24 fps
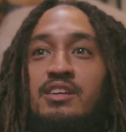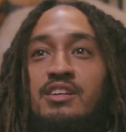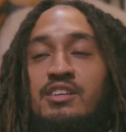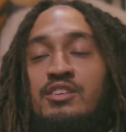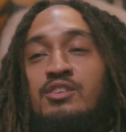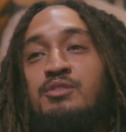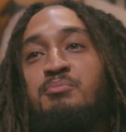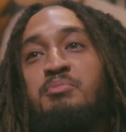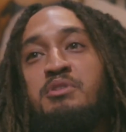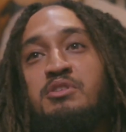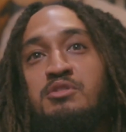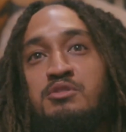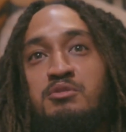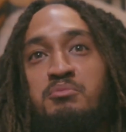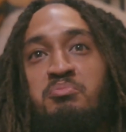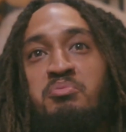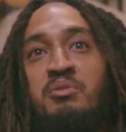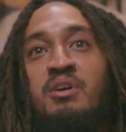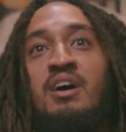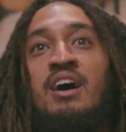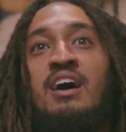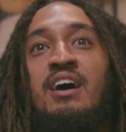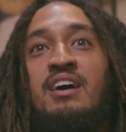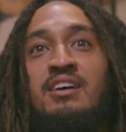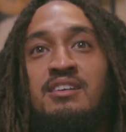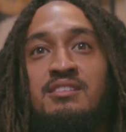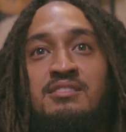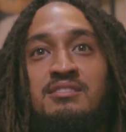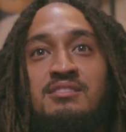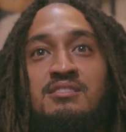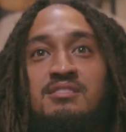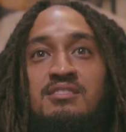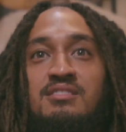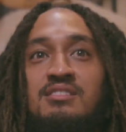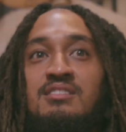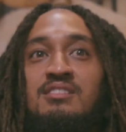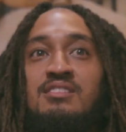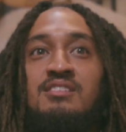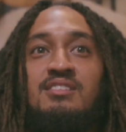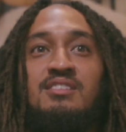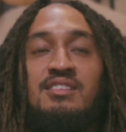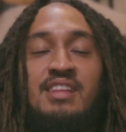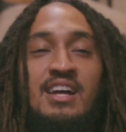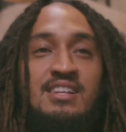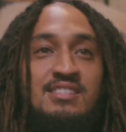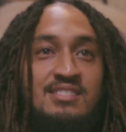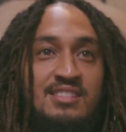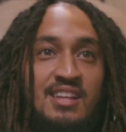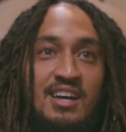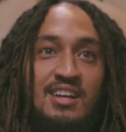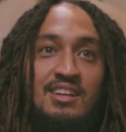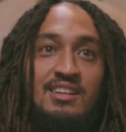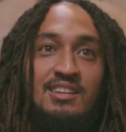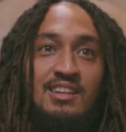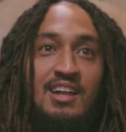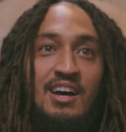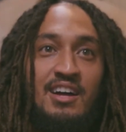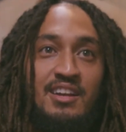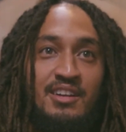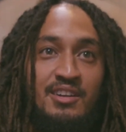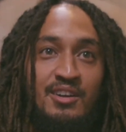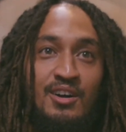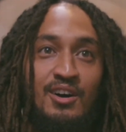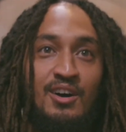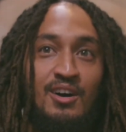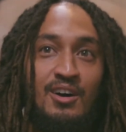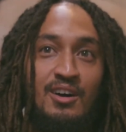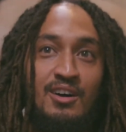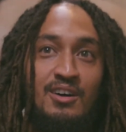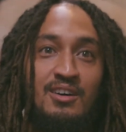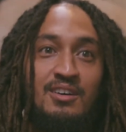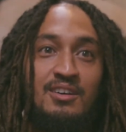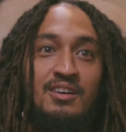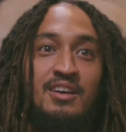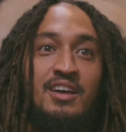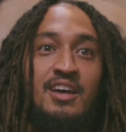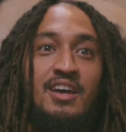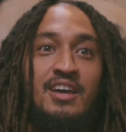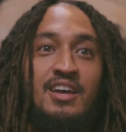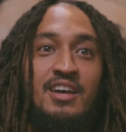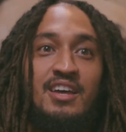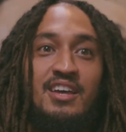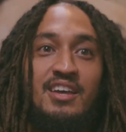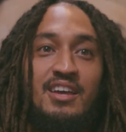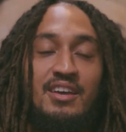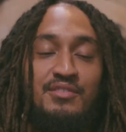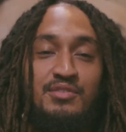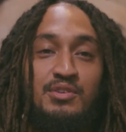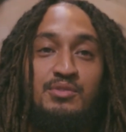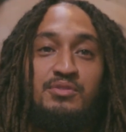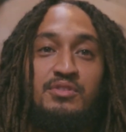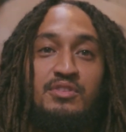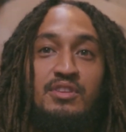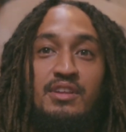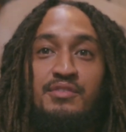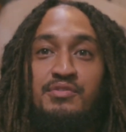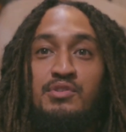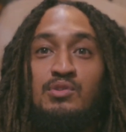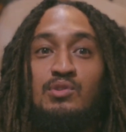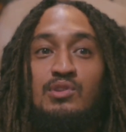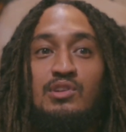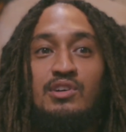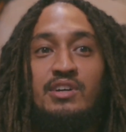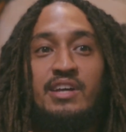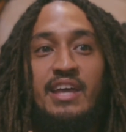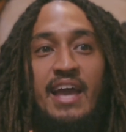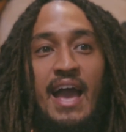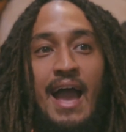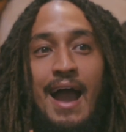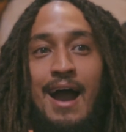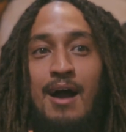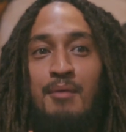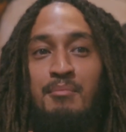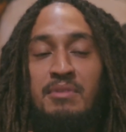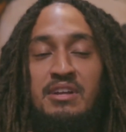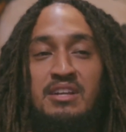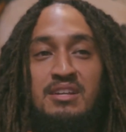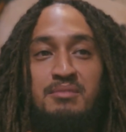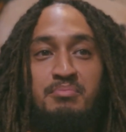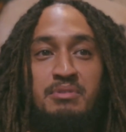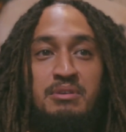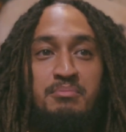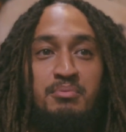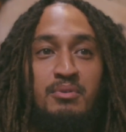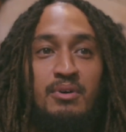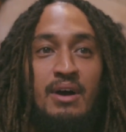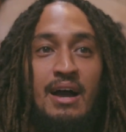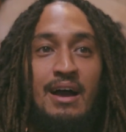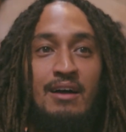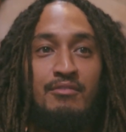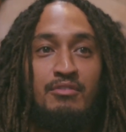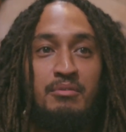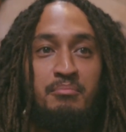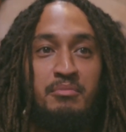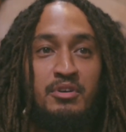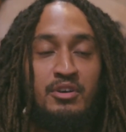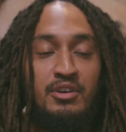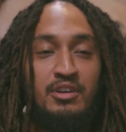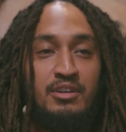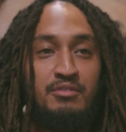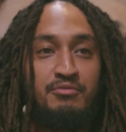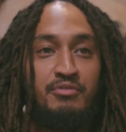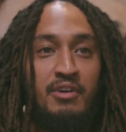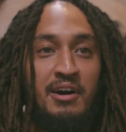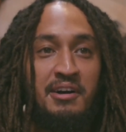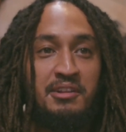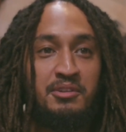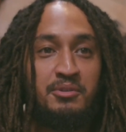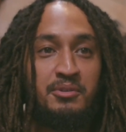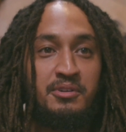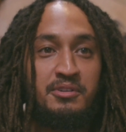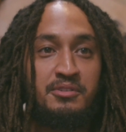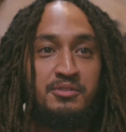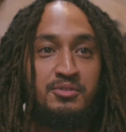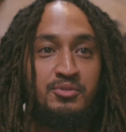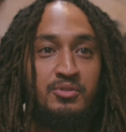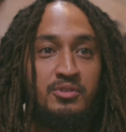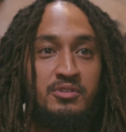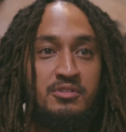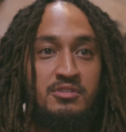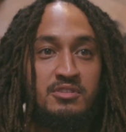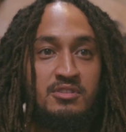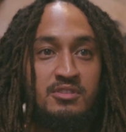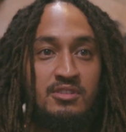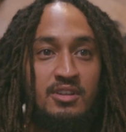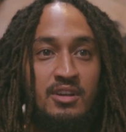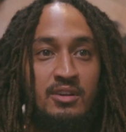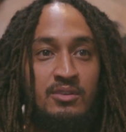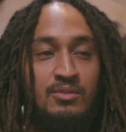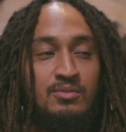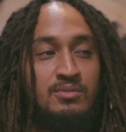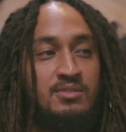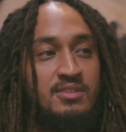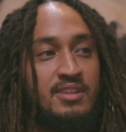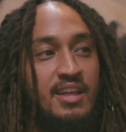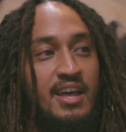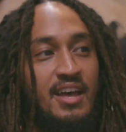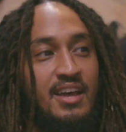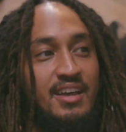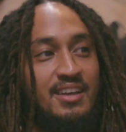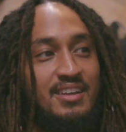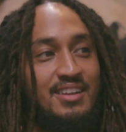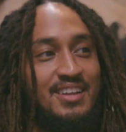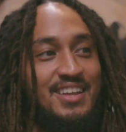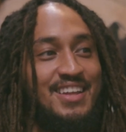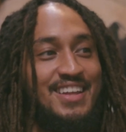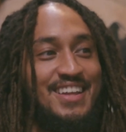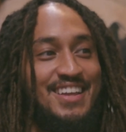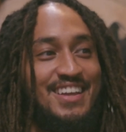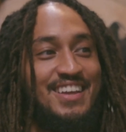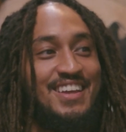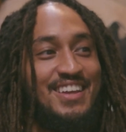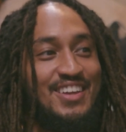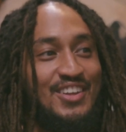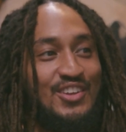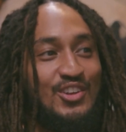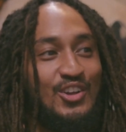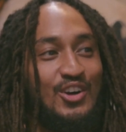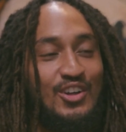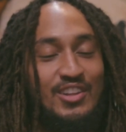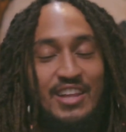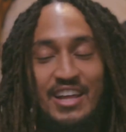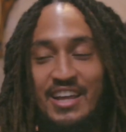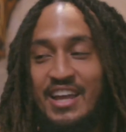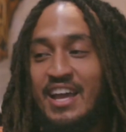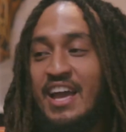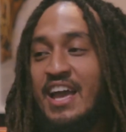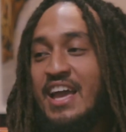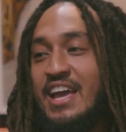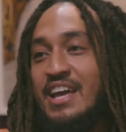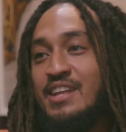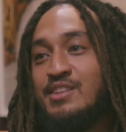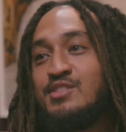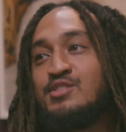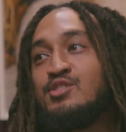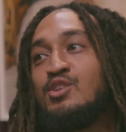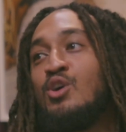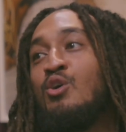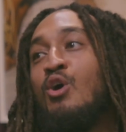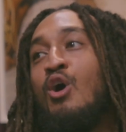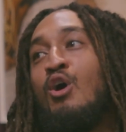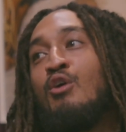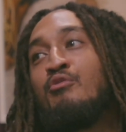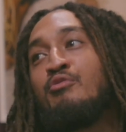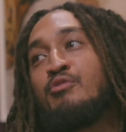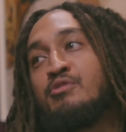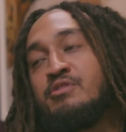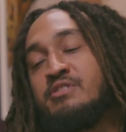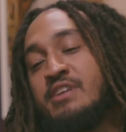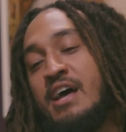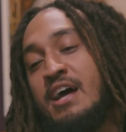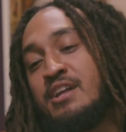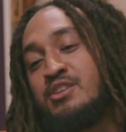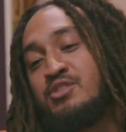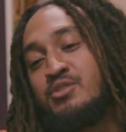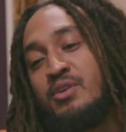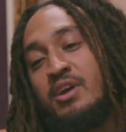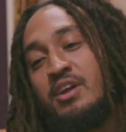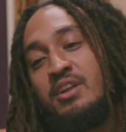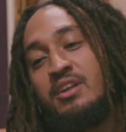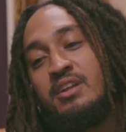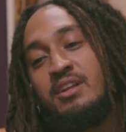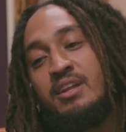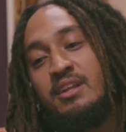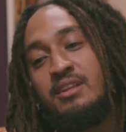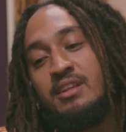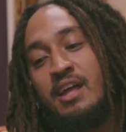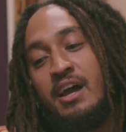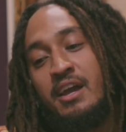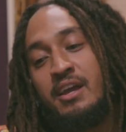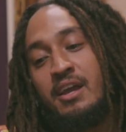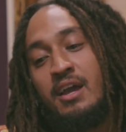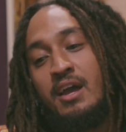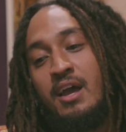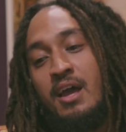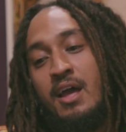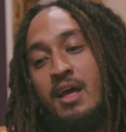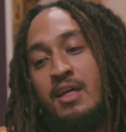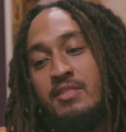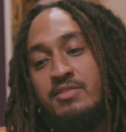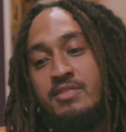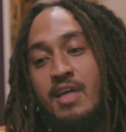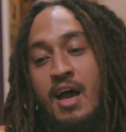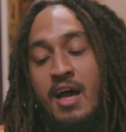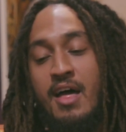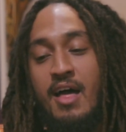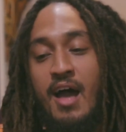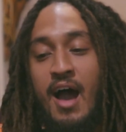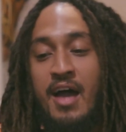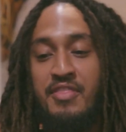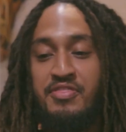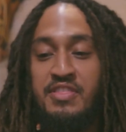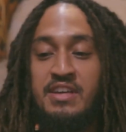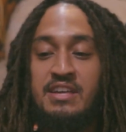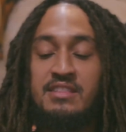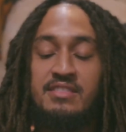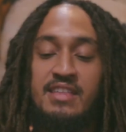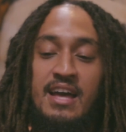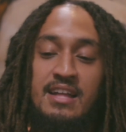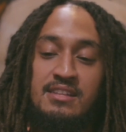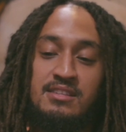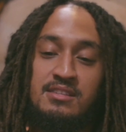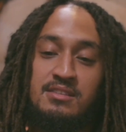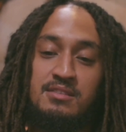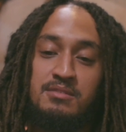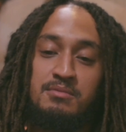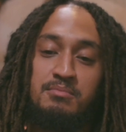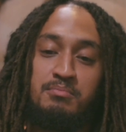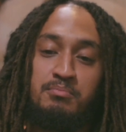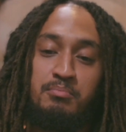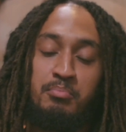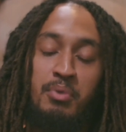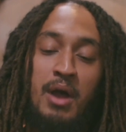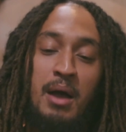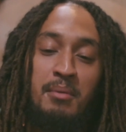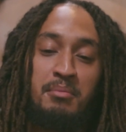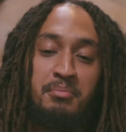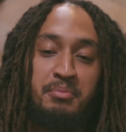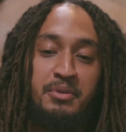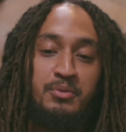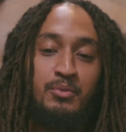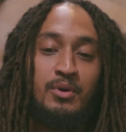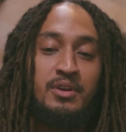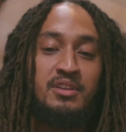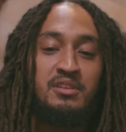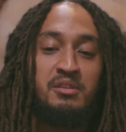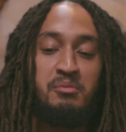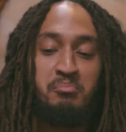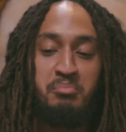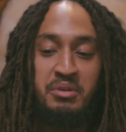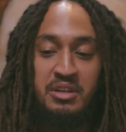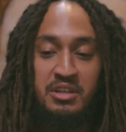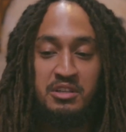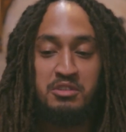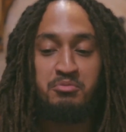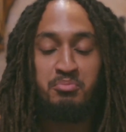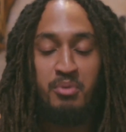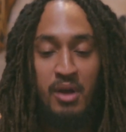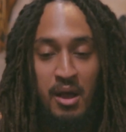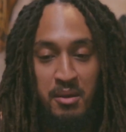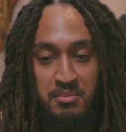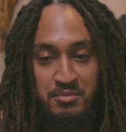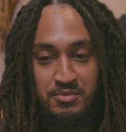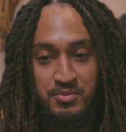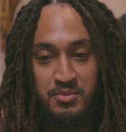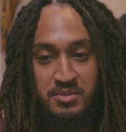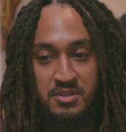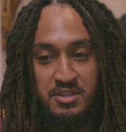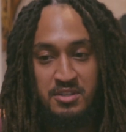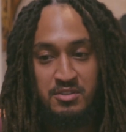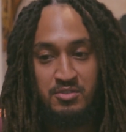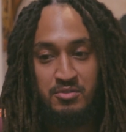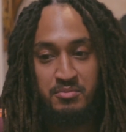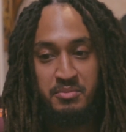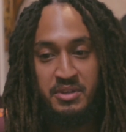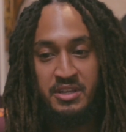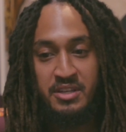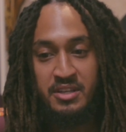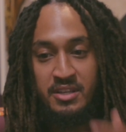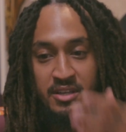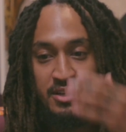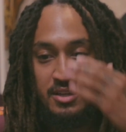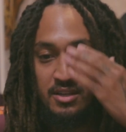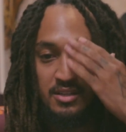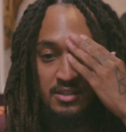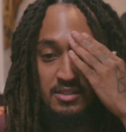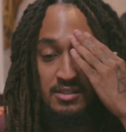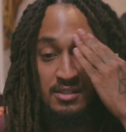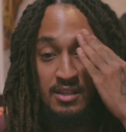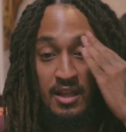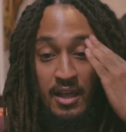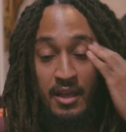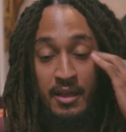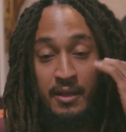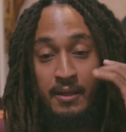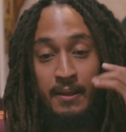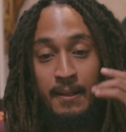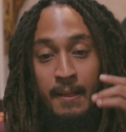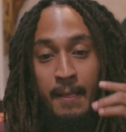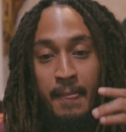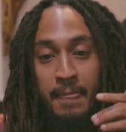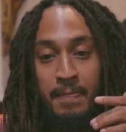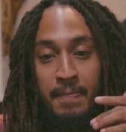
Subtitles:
You'd be surprised. That's not a lot at all. If you look at how many people have 1 million followers who are just like, who's that? You know, like, it's so oversaturated, and like, I think that's probably one of the biggest problems with digital media is like,